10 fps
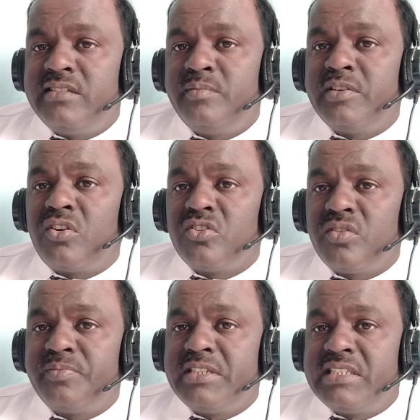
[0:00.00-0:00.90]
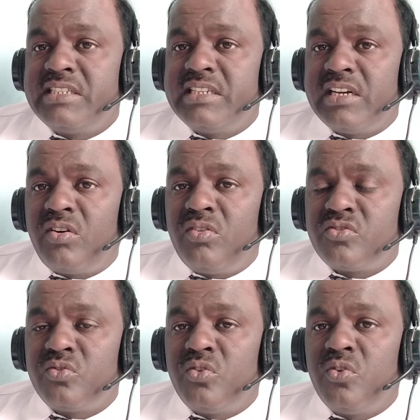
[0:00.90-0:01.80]
because of this is
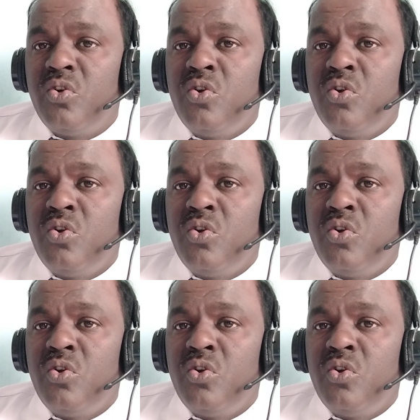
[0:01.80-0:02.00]
also